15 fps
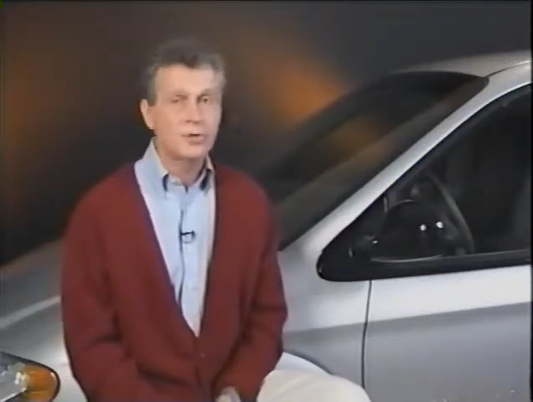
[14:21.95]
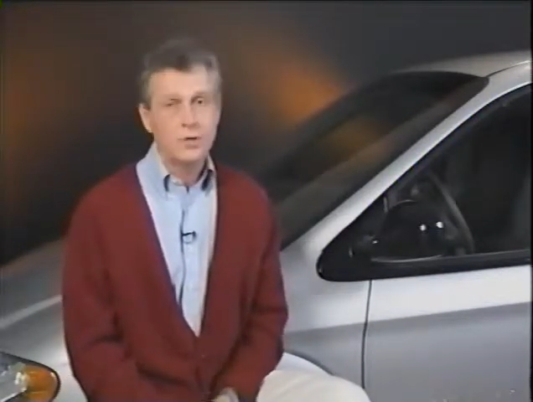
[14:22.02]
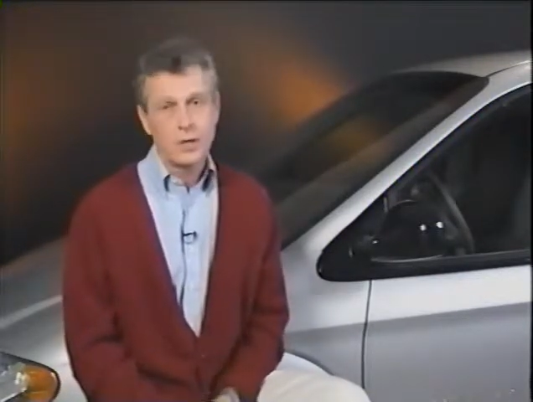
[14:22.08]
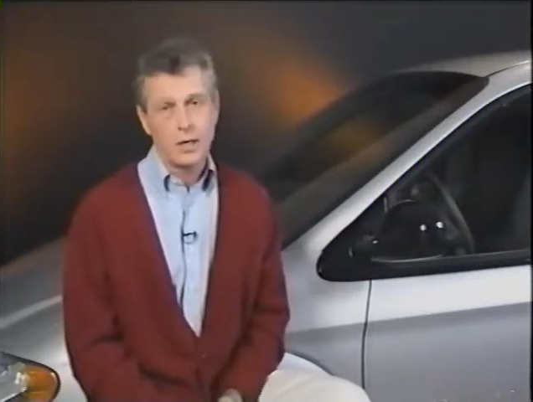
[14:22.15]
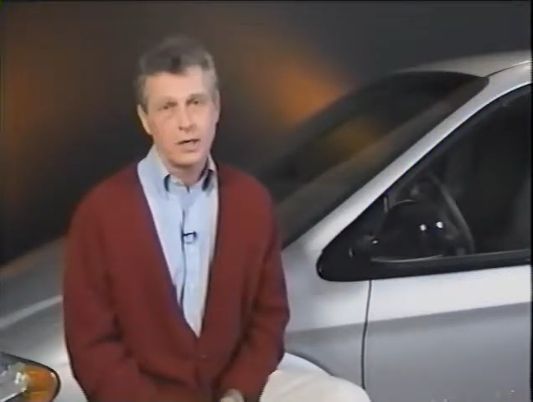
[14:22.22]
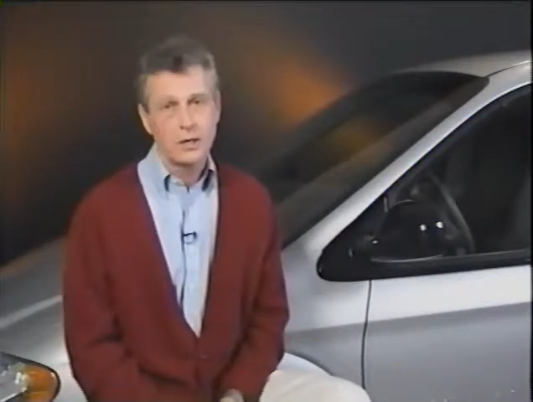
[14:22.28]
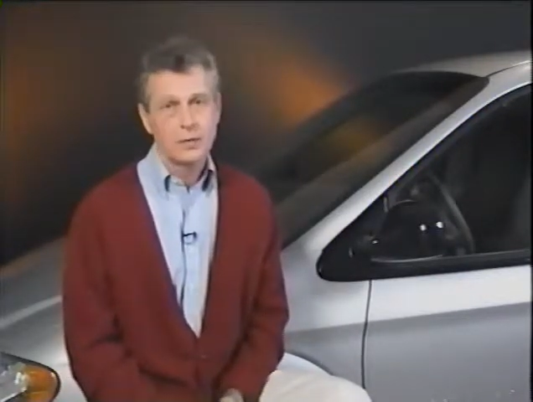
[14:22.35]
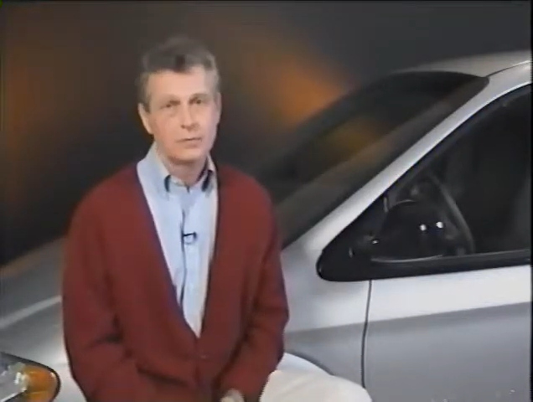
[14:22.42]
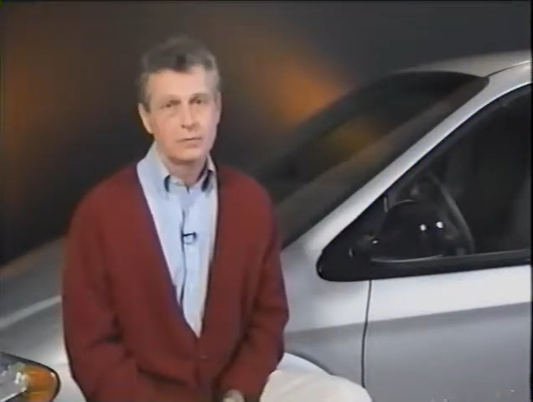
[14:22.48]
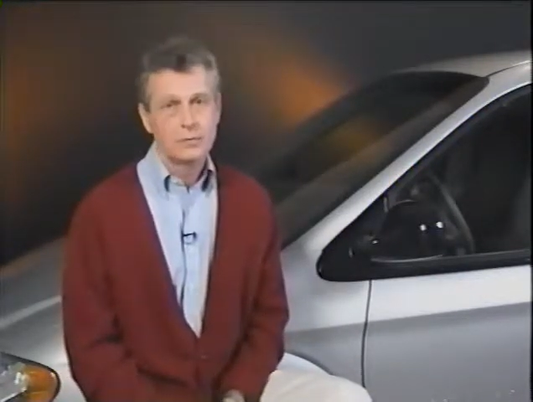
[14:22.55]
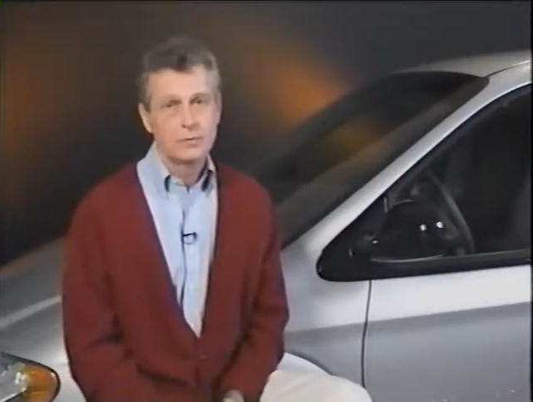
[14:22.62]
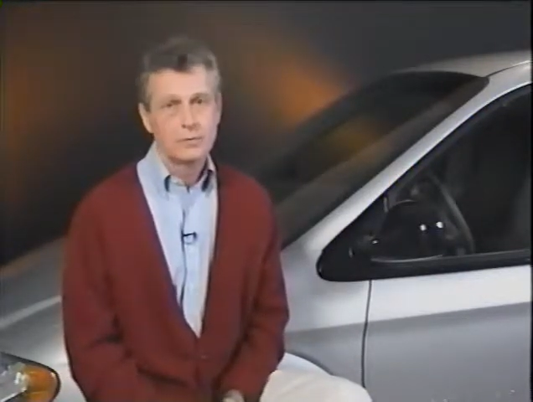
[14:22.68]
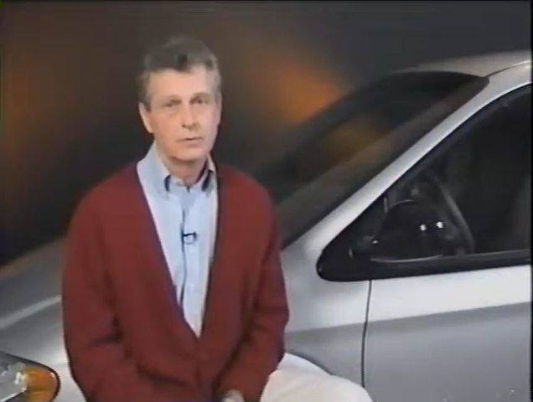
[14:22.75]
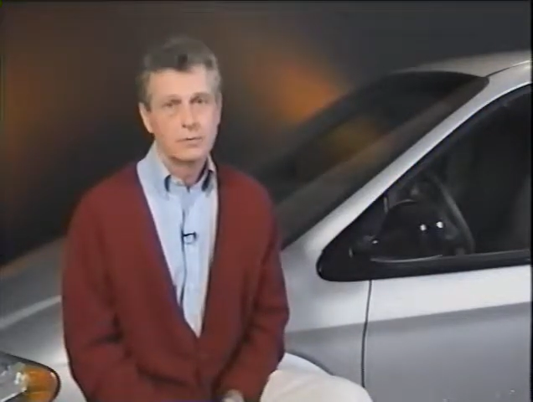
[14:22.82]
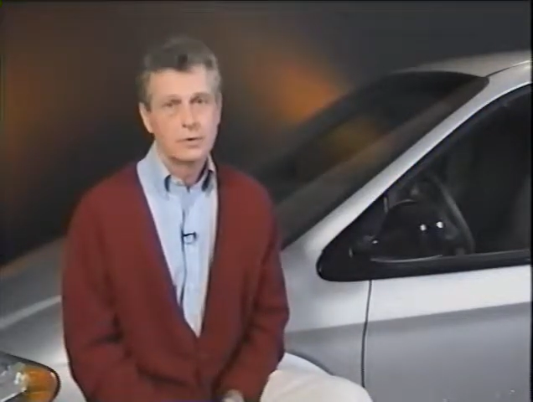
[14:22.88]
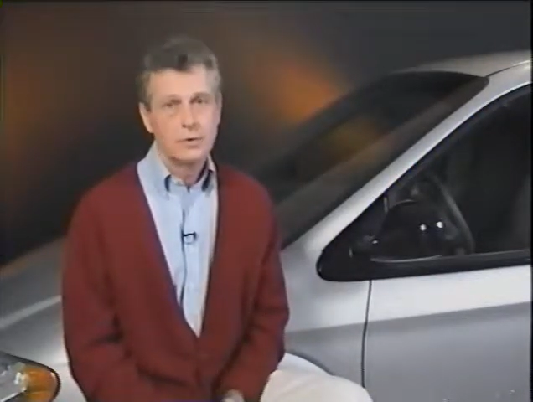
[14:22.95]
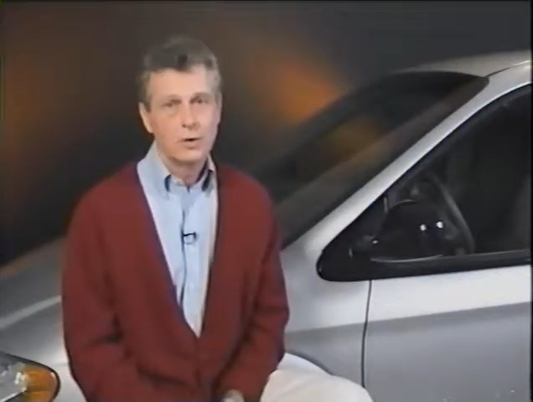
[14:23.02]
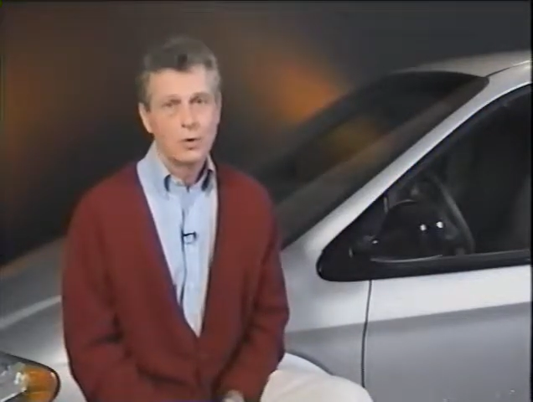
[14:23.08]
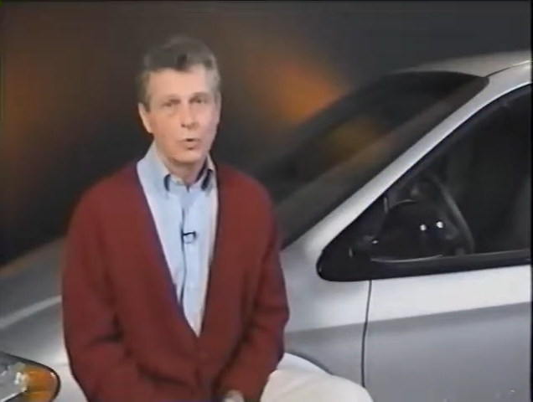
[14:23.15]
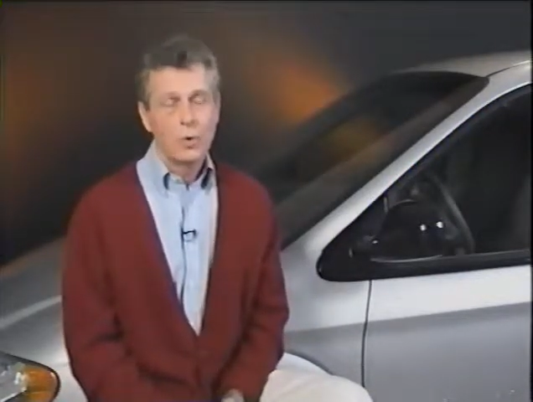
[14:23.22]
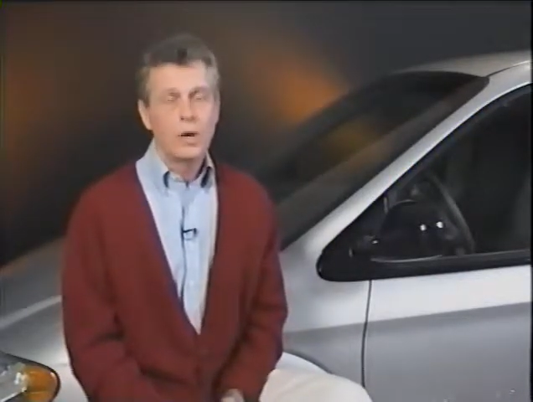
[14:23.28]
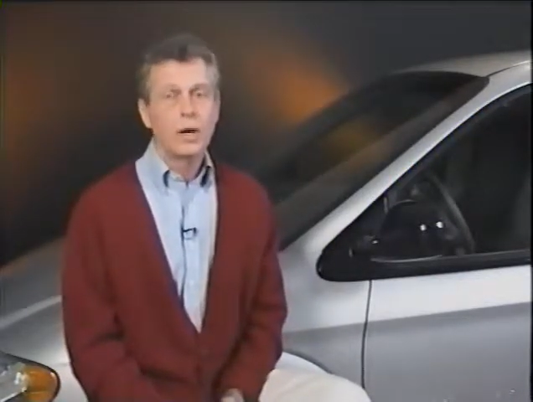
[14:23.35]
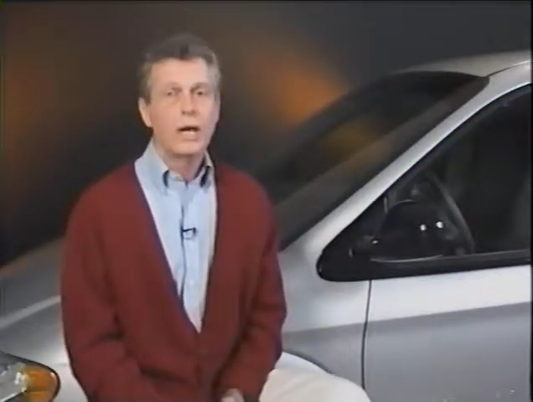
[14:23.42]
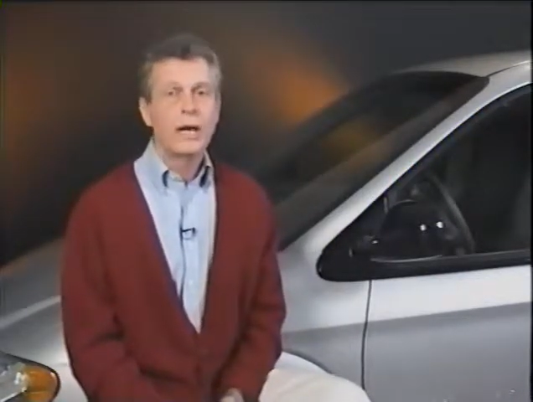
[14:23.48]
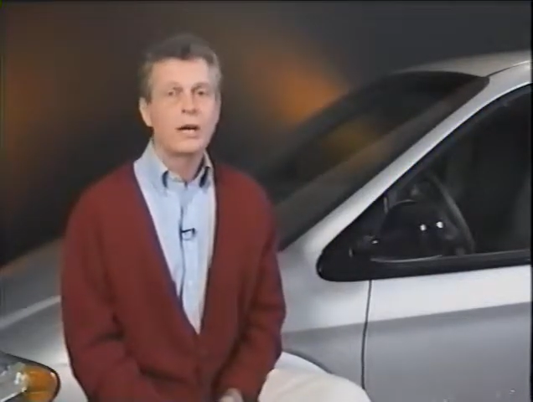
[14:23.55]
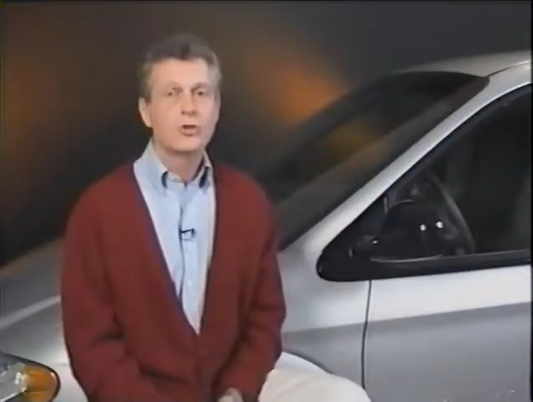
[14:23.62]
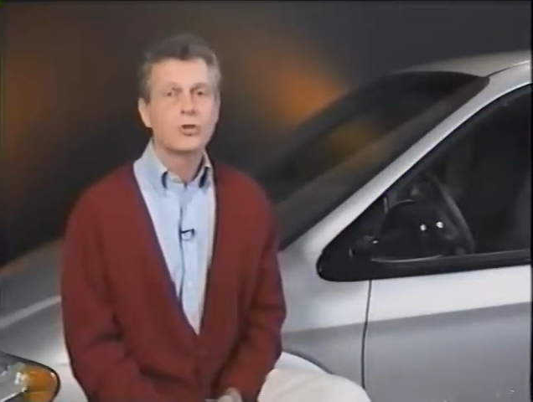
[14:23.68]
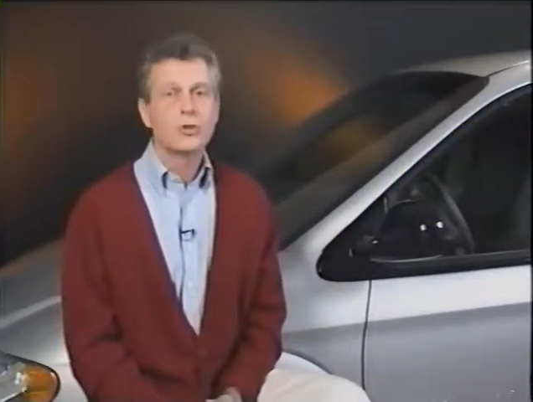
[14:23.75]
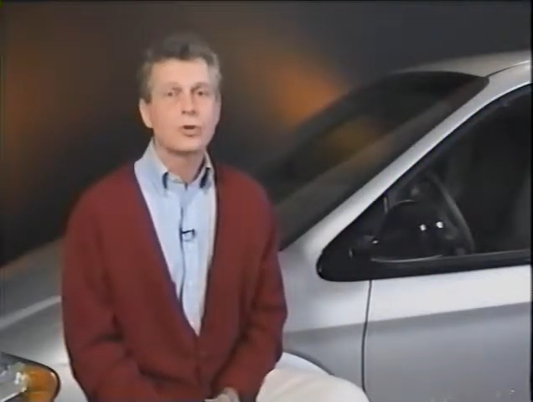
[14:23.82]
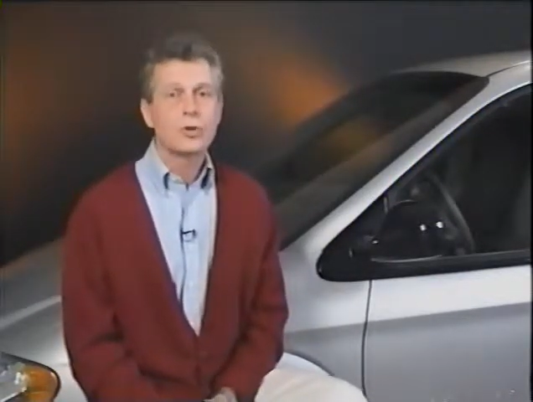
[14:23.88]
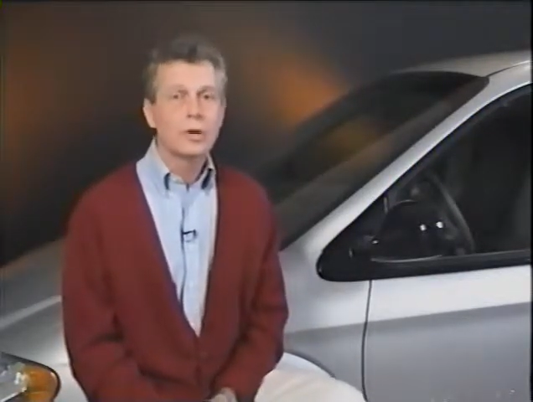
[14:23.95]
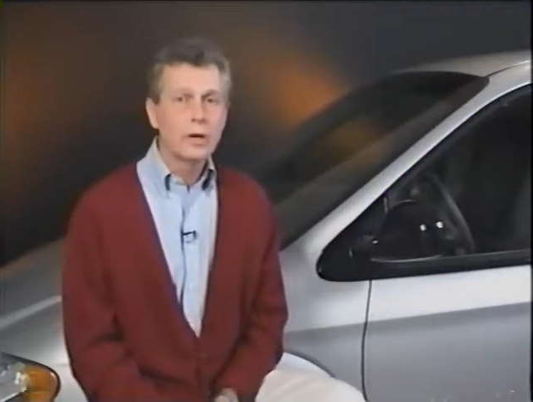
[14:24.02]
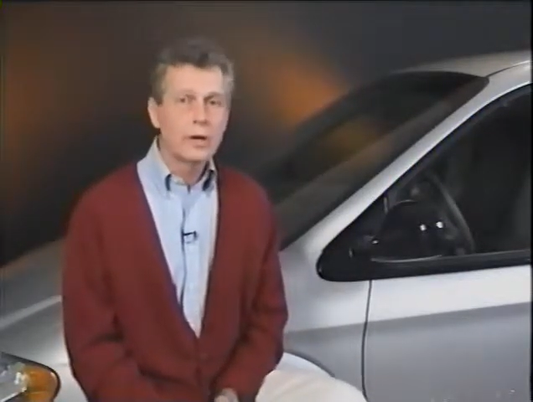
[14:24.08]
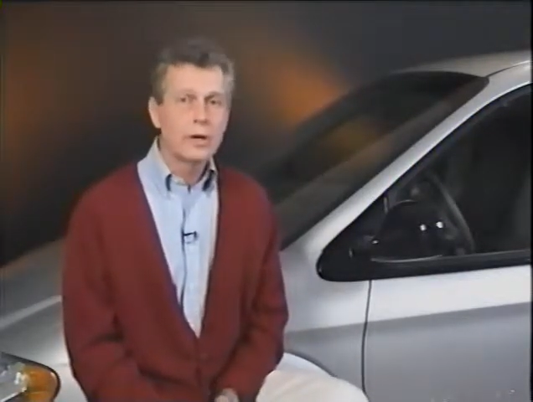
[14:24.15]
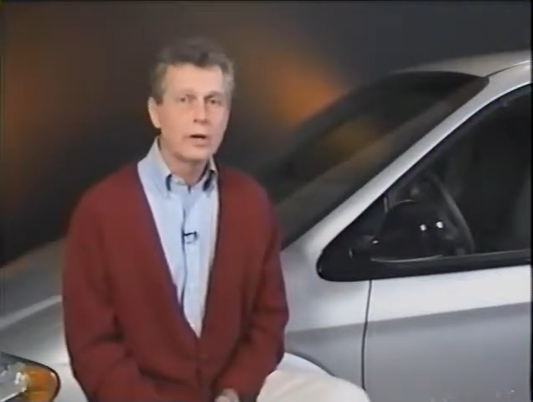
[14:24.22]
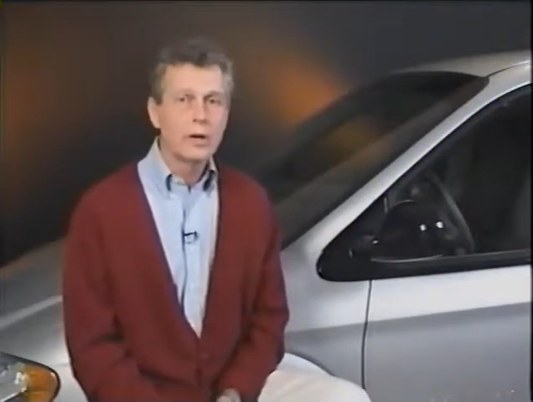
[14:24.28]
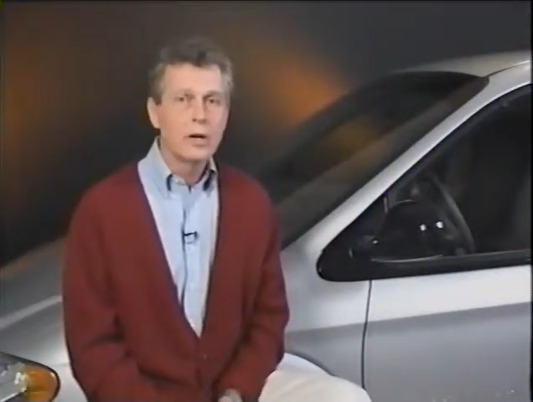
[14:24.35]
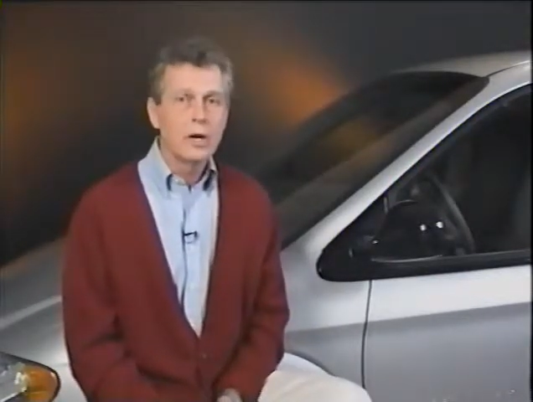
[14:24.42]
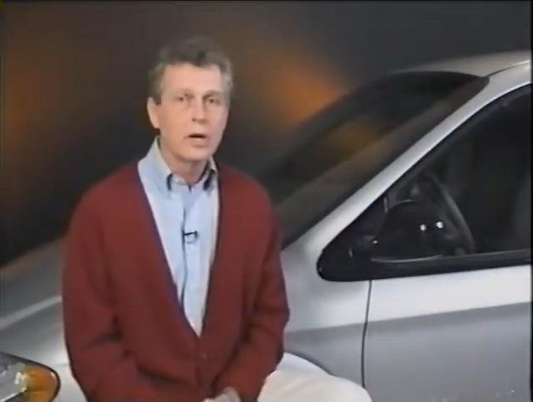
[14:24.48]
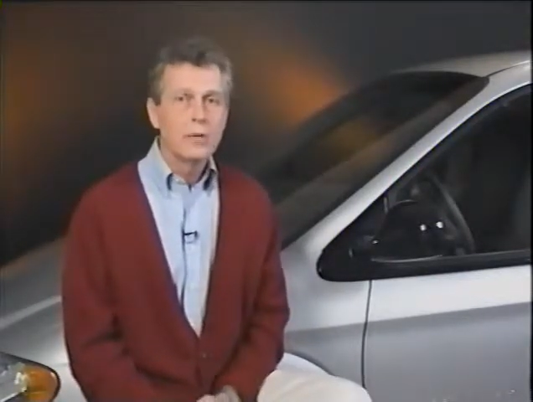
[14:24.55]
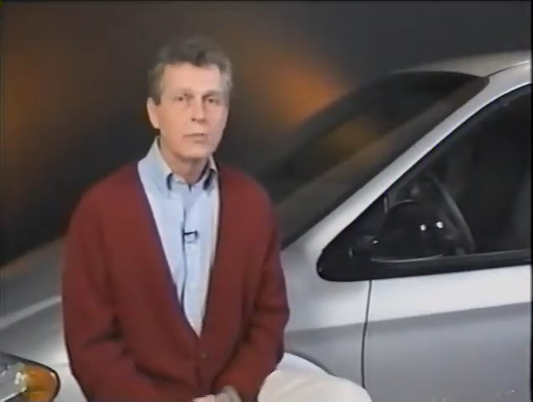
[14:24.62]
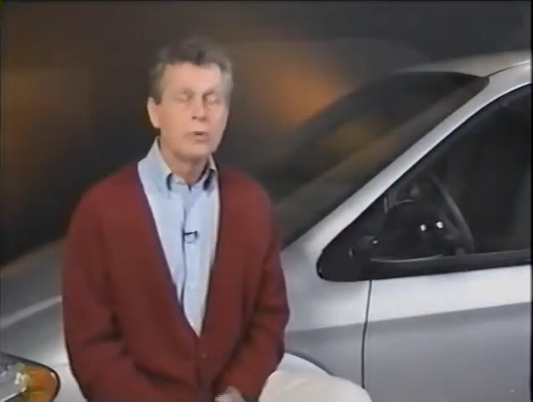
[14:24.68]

see. When lanes are clear,